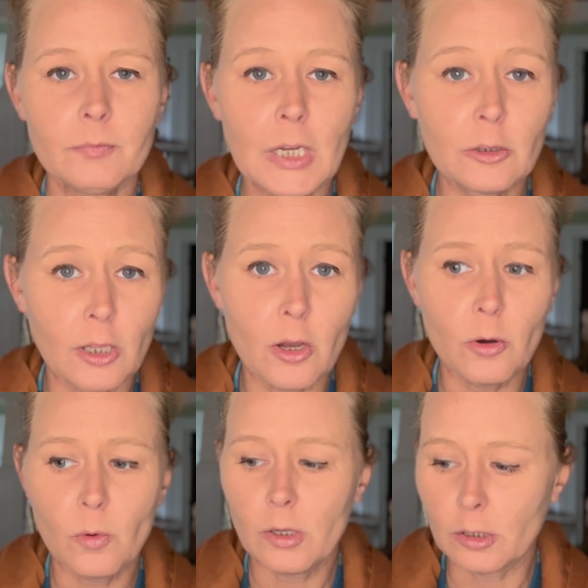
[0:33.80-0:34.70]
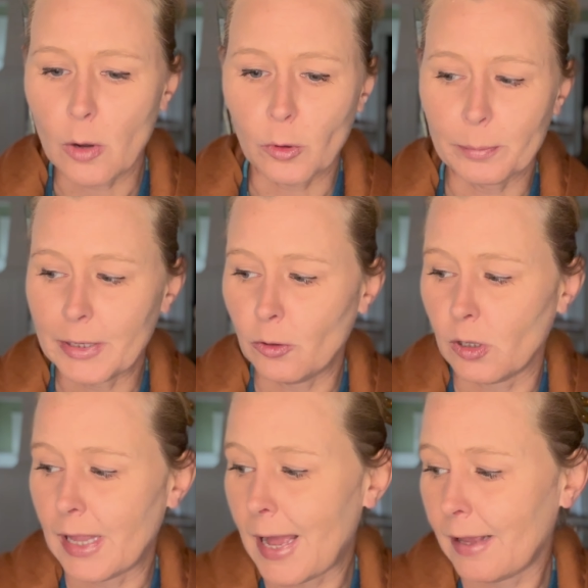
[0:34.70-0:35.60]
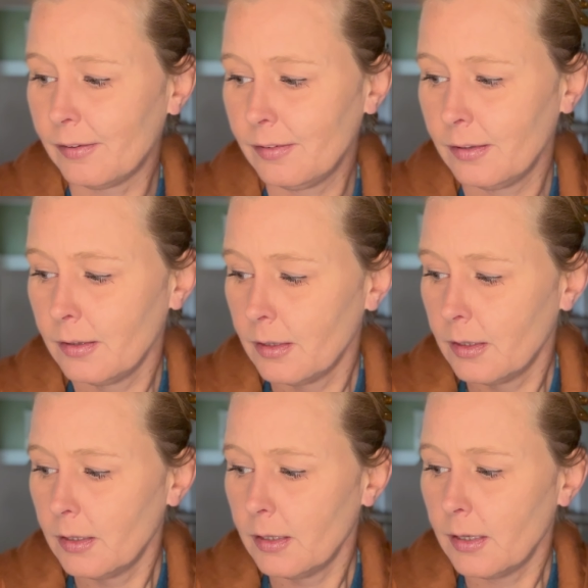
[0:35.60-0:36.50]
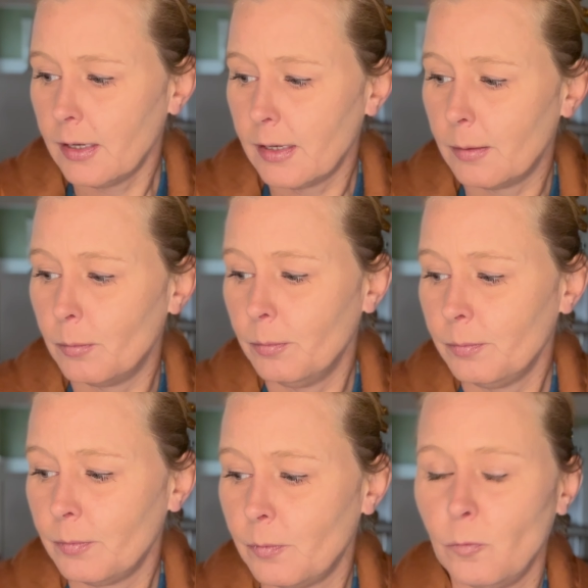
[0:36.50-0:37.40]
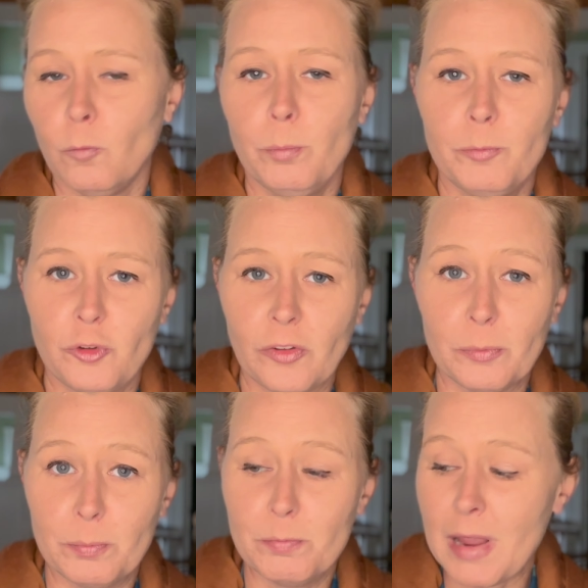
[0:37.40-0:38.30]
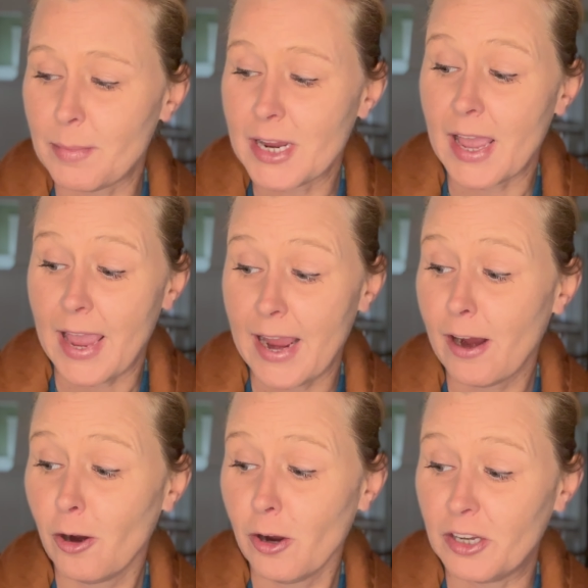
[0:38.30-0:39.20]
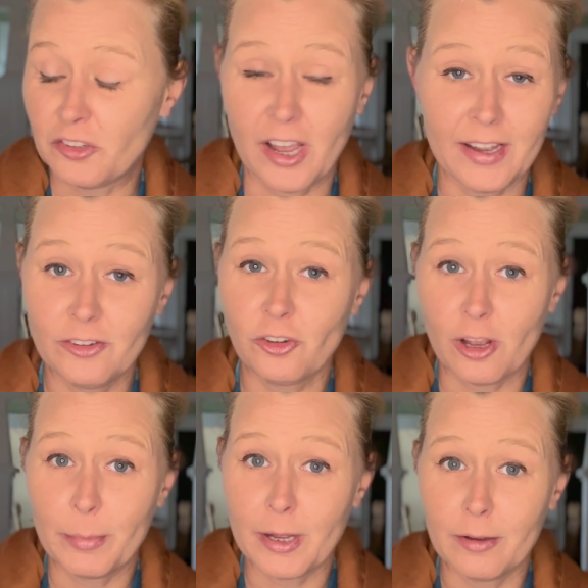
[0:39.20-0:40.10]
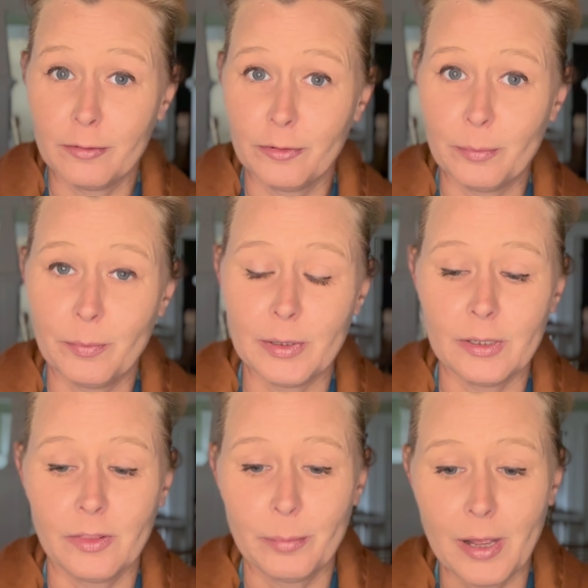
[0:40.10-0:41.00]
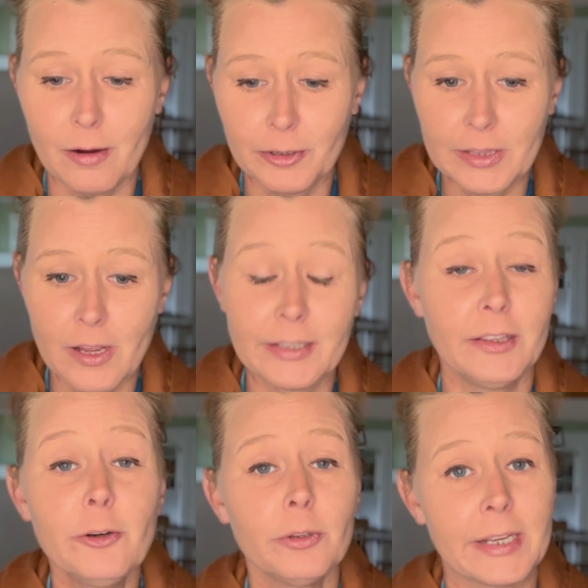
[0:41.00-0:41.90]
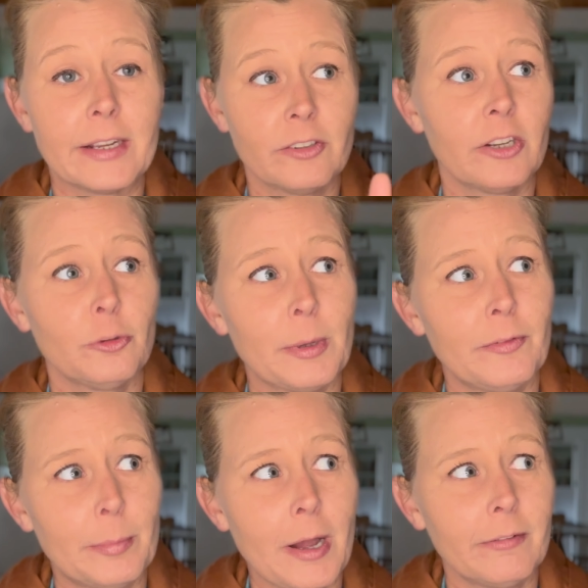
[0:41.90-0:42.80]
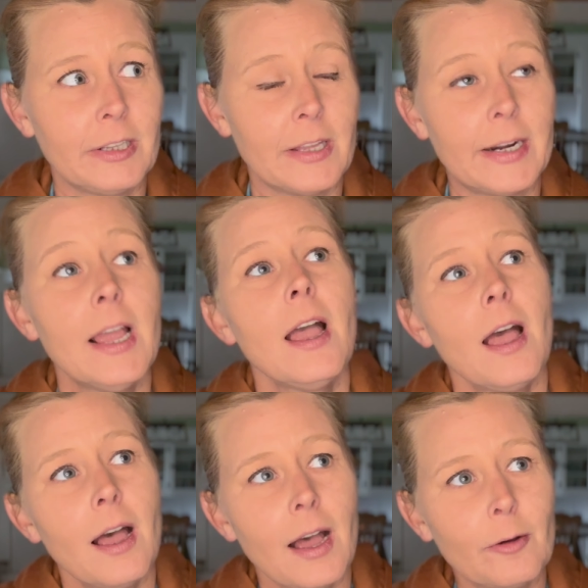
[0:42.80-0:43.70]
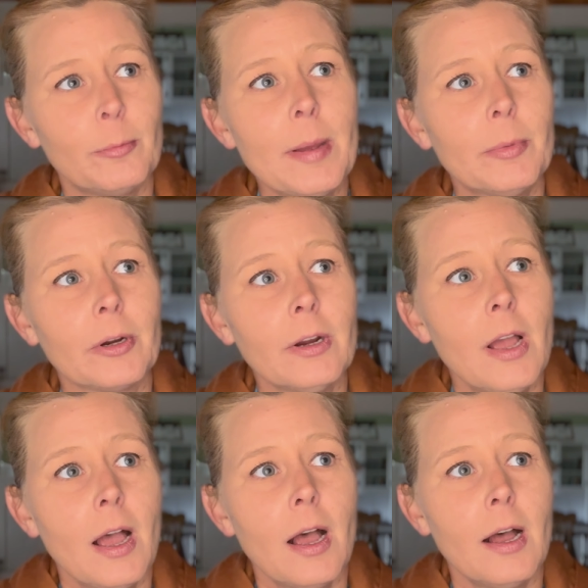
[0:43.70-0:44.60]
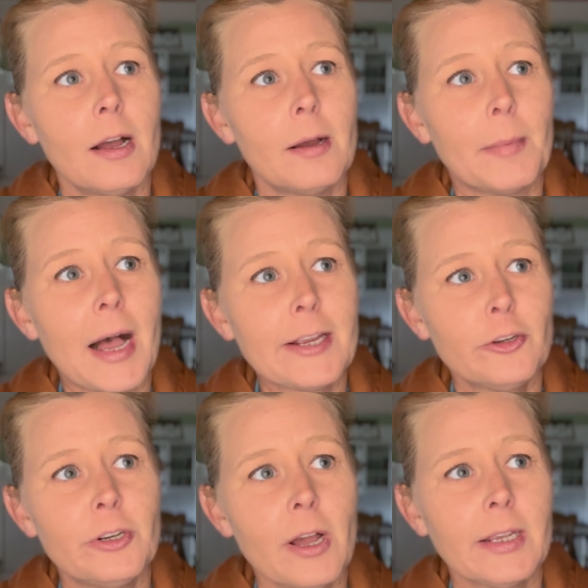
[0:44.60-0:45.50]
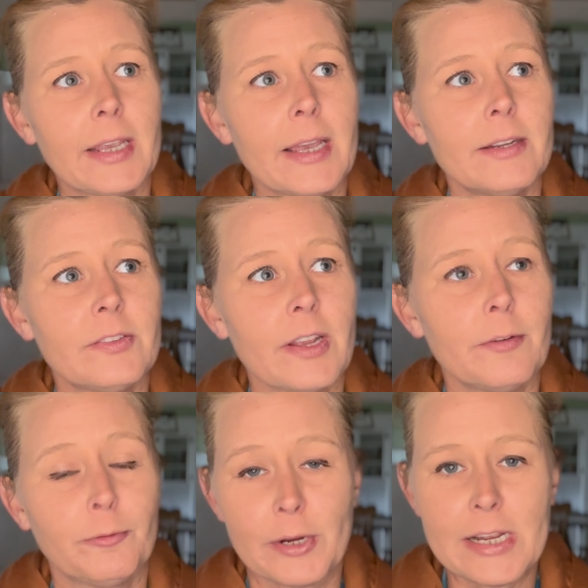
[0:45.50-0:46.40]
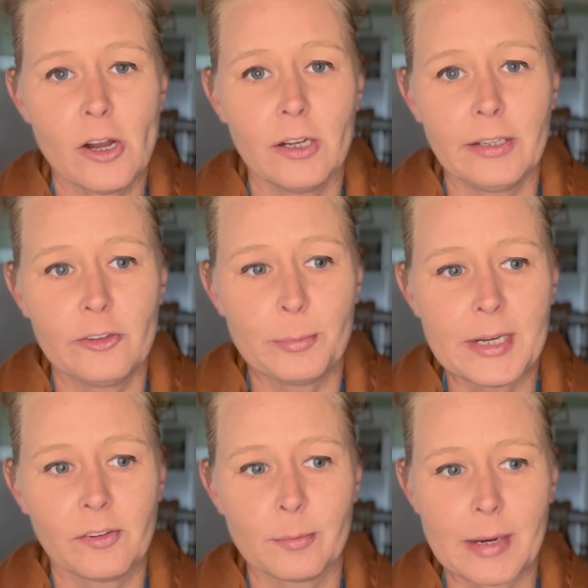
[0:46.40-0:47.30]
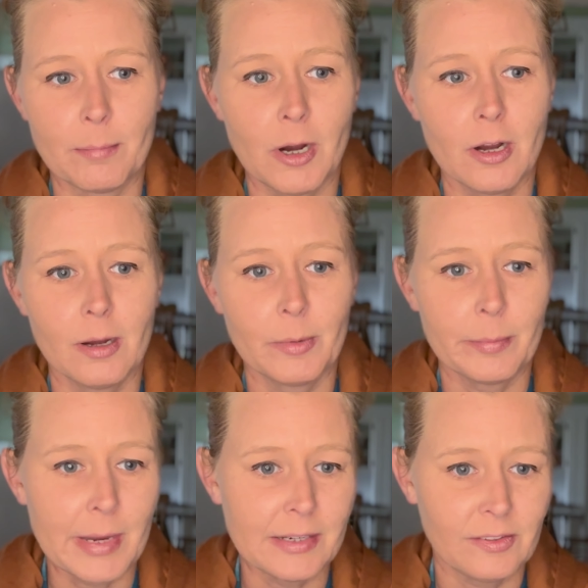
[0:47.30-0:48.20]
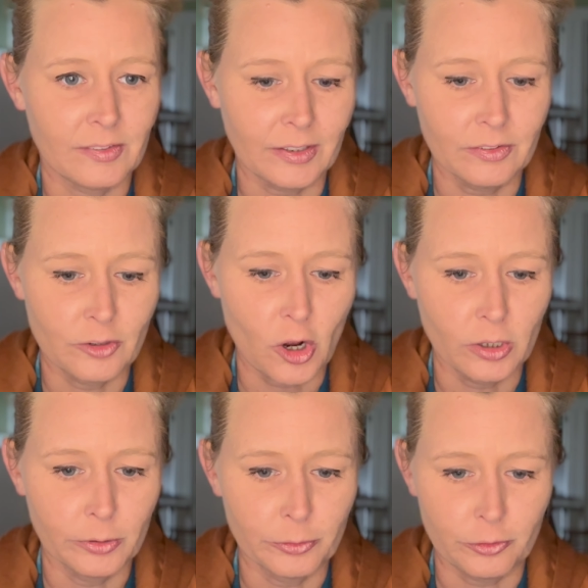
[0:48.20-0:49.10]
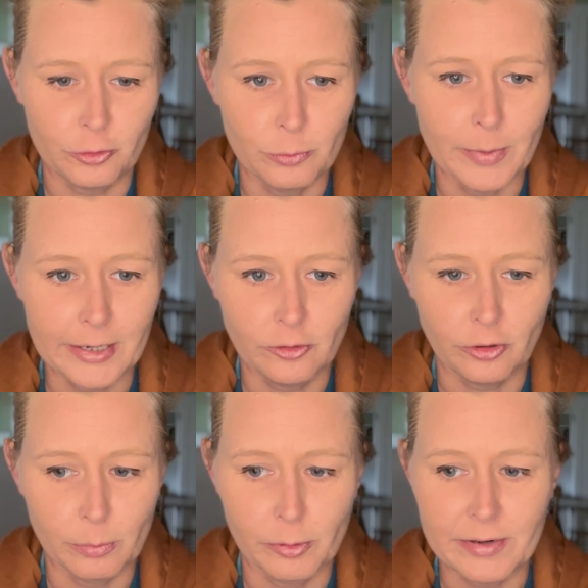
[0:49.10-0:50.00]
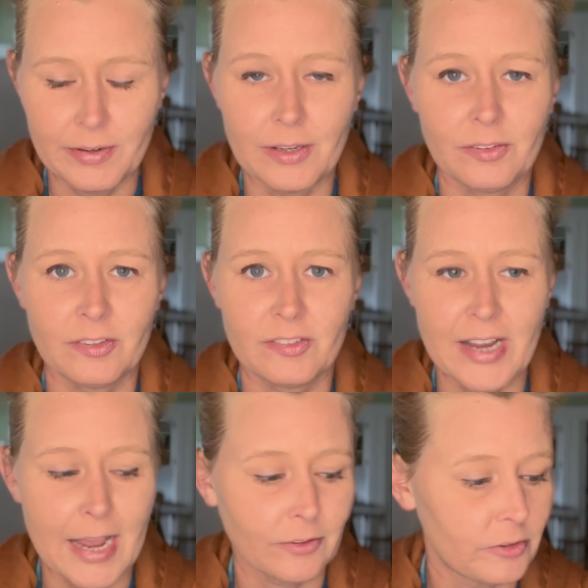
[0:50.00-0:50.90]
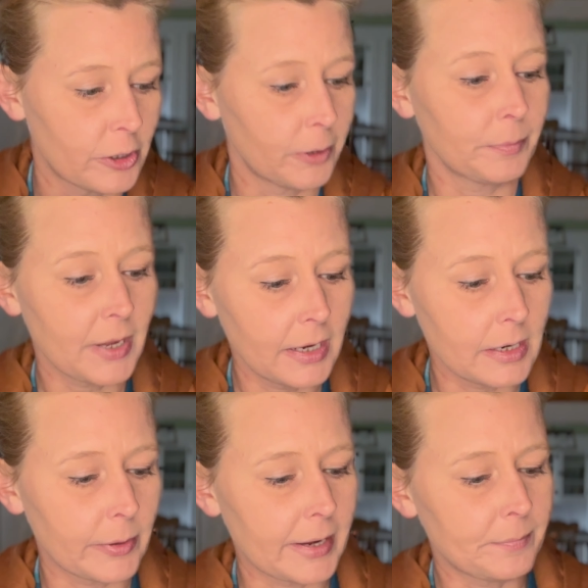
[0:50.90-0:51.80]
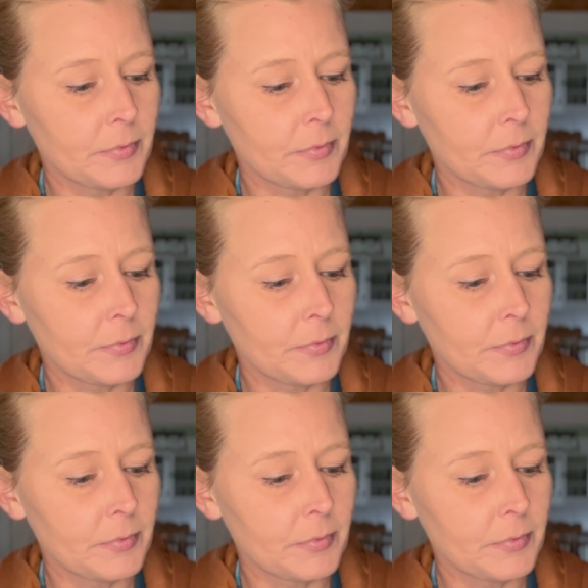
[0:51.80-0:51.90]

low lower middle class, um, just maybe a hair, a touch above the poverty line, literally a touch above the poverty line. I remember um, I could not get free college because my mom made $6 too much the previous tax year. Anyway,